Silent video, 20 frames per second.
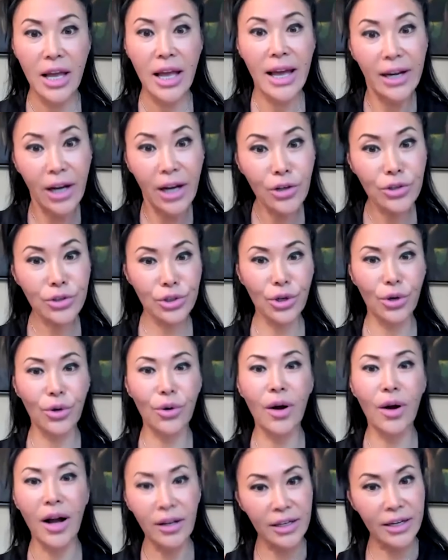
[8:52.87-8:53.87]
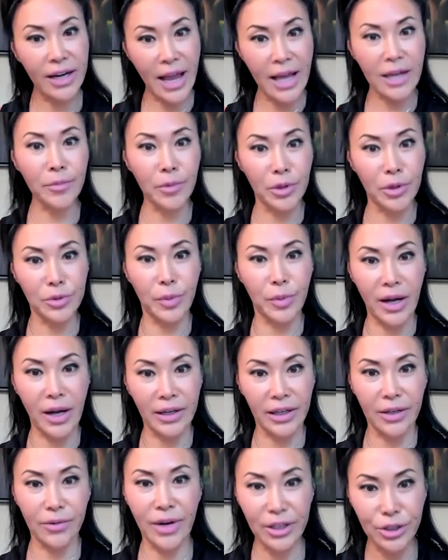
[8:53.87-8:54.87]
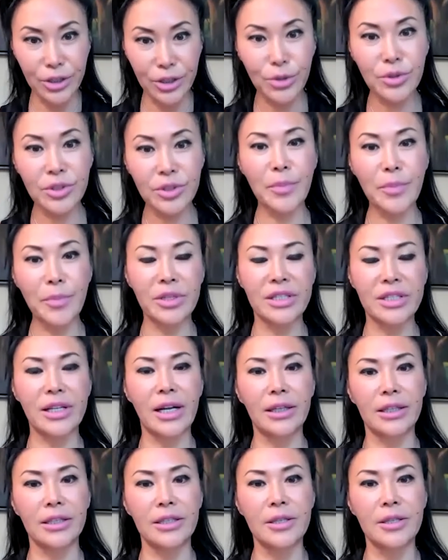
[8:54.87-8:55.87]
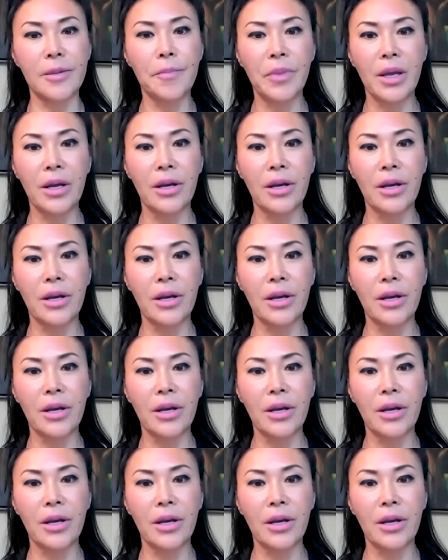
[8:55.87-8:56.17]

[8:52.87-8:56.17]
and also on an animal's body, right? Two separate studies.